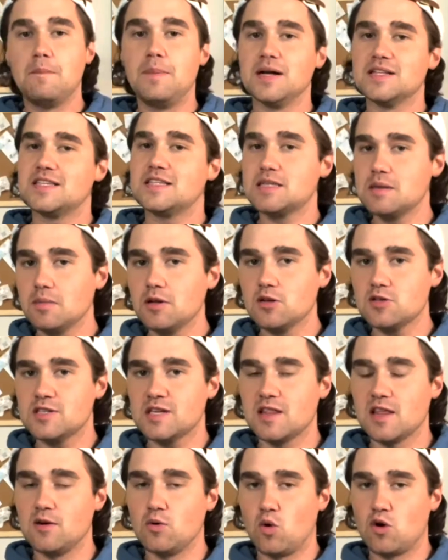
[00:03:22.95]
But similar to
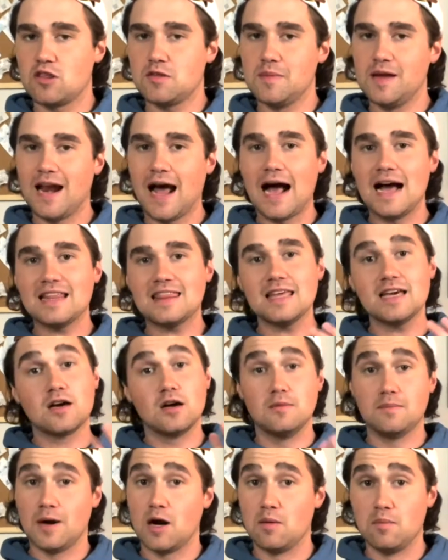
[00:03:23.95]
The Northman, I think
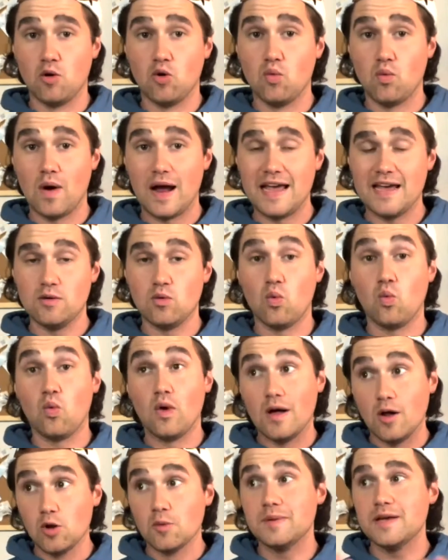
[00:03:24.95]
Unbearable Weight
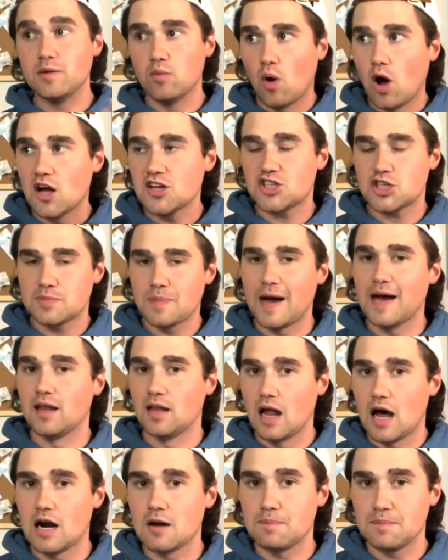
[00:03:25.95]
will be watched by a
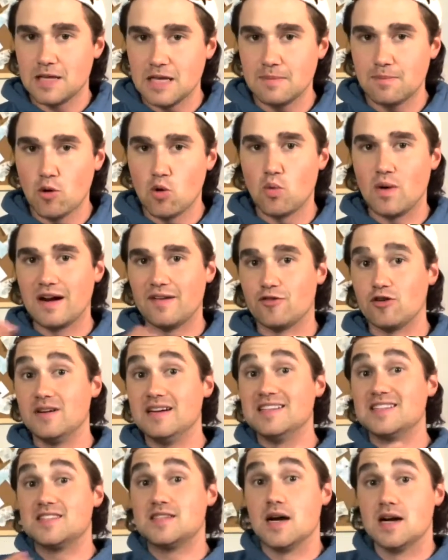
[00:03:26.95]
lot of people whenever
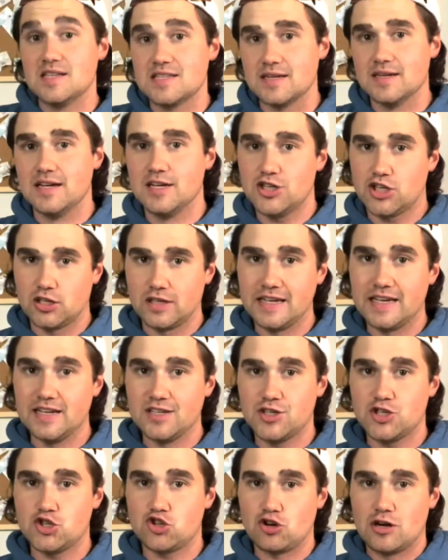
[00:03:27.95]
it does initially hit
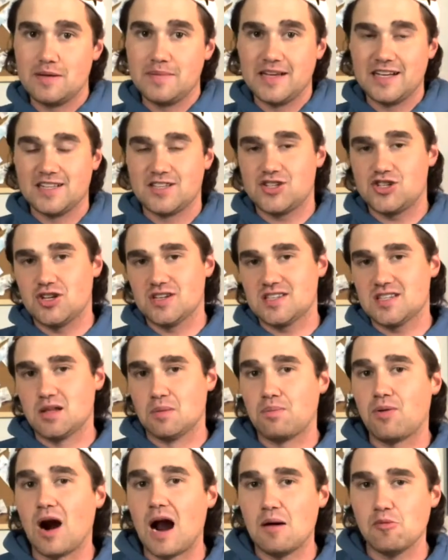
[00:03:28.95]
streaming. It's just the
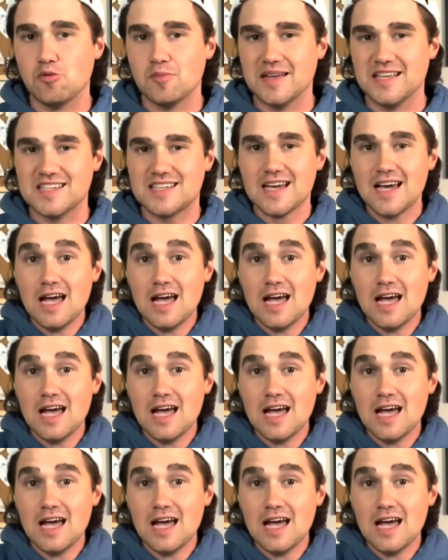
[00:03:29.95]
problem is